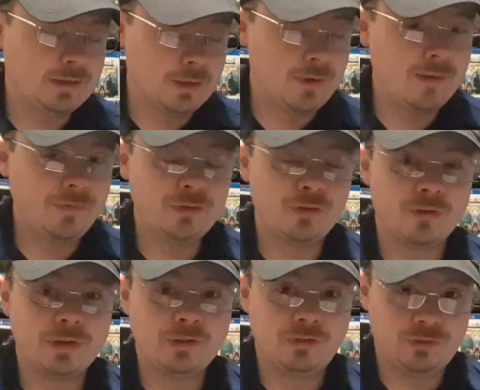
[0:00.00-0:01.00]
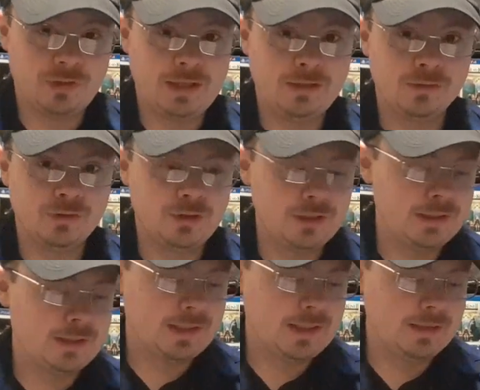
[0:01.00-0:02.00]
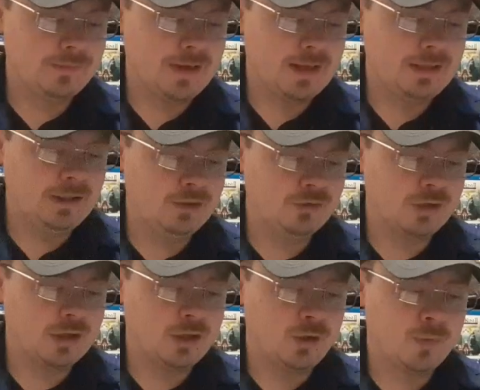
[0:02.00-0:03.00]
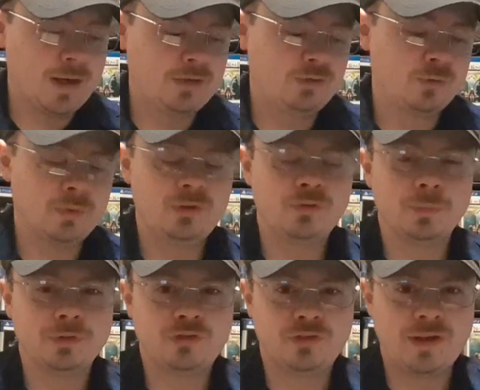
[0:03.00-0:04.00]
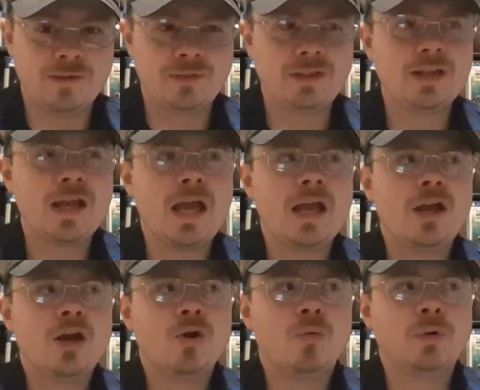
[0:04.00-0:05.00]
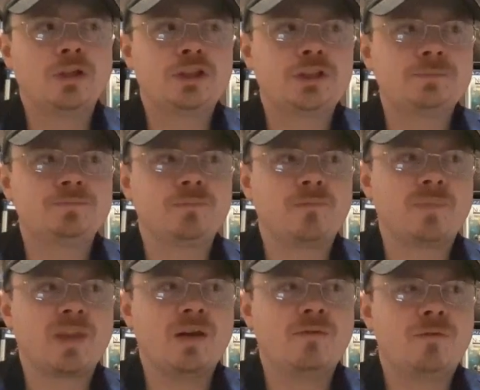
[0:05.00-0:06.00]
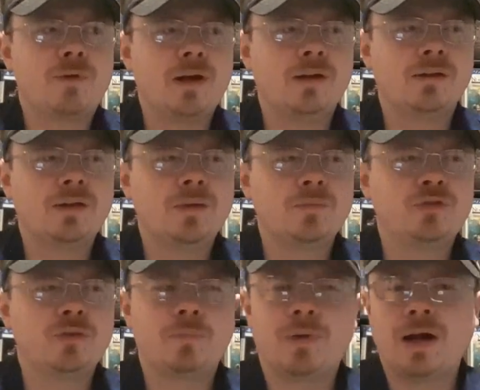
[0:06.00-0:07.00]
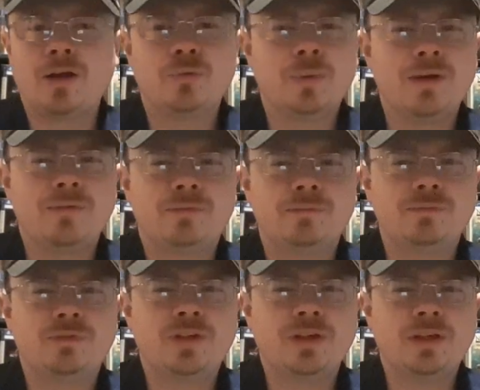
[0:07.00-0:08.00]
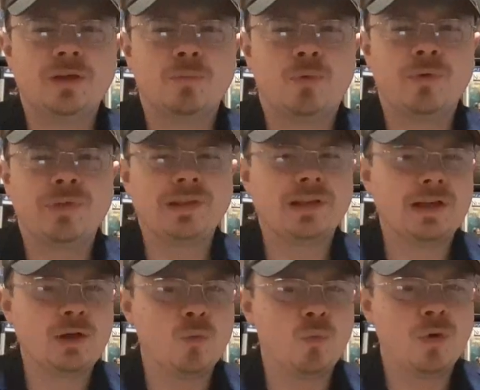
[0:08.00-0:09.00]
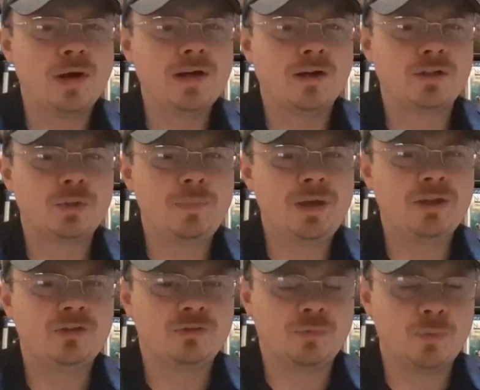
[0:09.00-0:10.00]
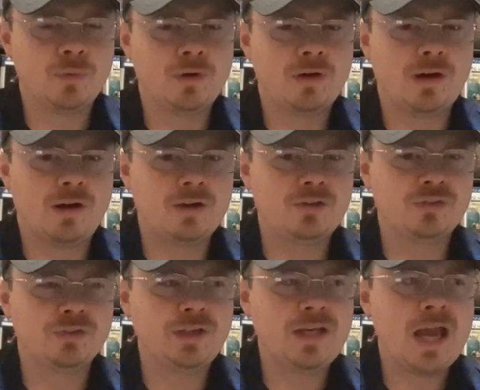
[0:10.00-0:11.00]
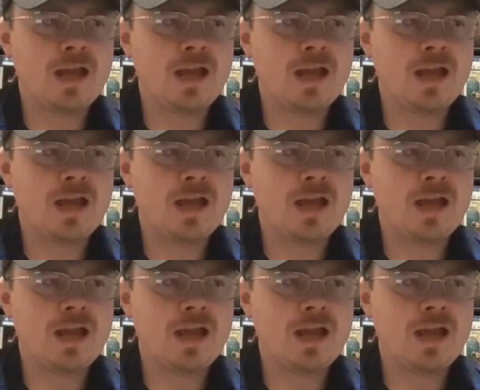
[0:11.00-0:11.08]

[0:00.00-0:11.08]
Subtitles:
the graphics are insane looking, and that is Gran Turismo 7, which, frankly, I'm surprised we didn't get more than like one on the PS4, honestly.